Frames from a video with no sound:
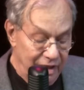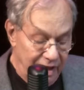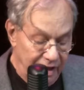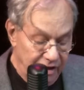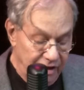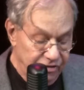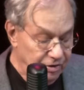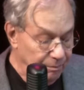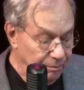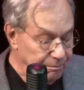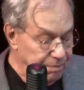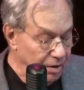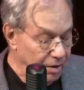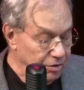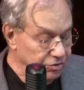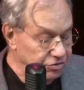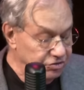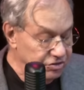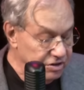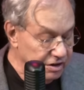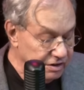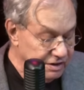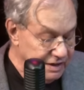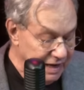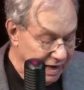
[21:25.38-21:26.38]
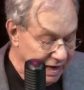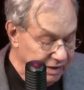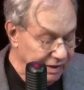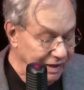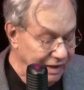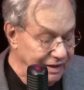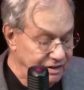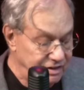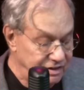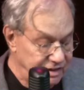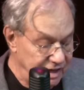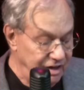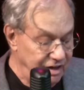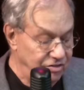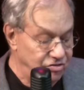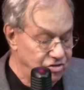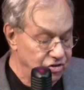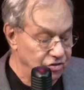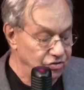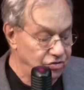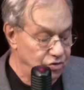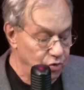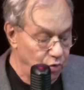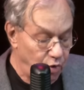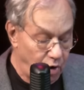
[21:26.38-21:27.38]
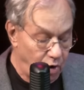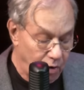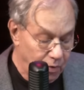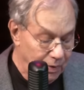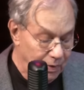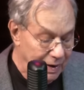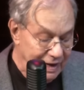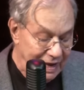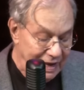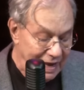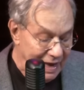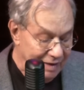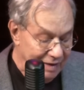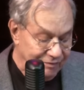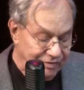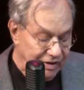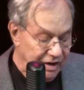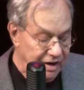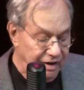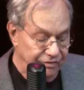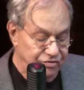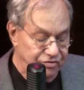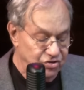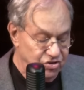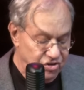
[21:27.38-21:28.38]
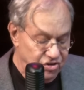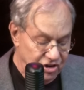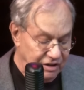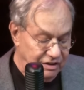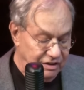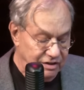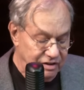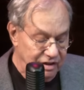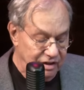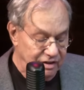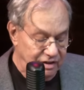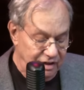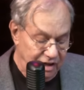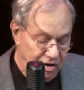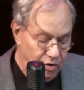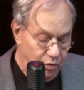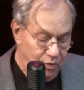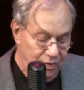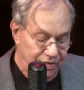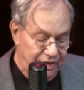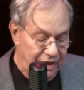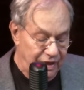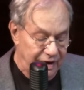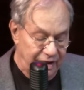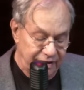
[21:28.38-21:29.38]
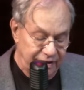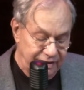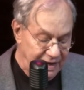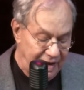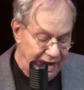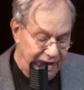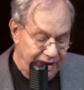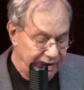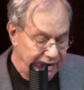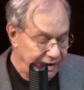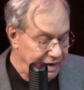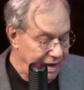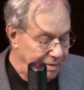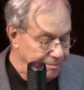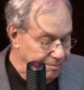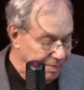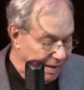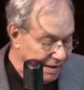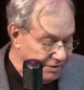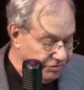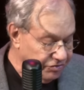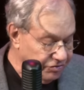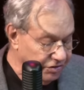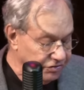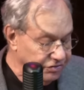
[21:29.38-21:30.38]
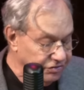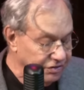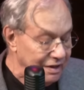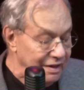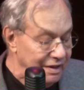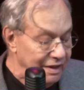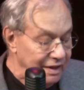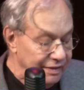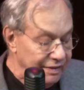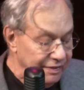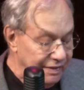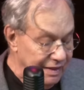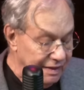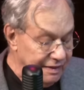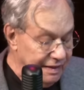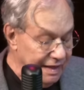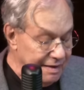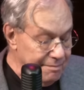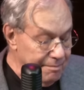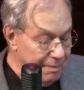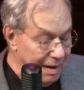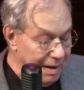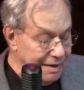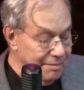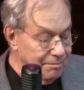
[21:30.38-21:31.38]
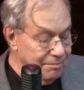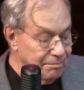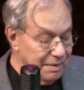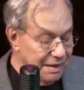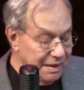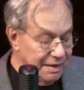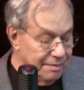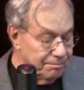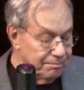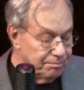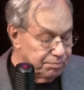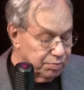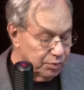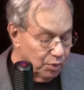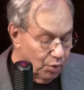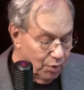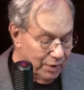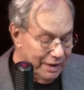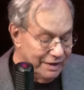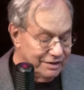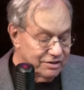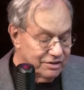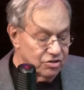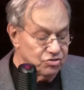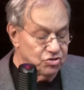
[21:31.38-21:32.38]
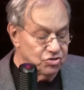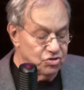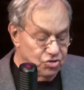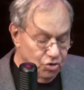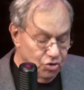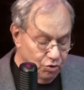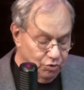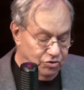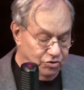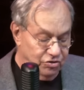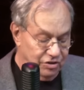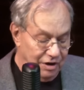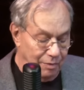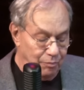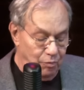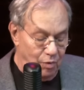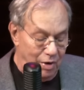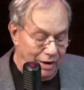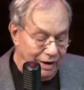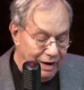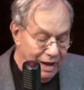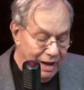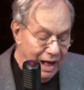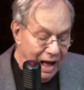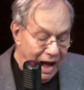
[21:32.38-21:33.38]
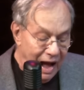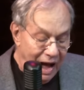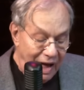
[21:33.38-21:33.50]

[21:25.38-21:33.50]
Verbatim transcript: as opposed to telling teachers who already have enough shit to deal with on a day-to-day basis that they might be employed to shoot someone.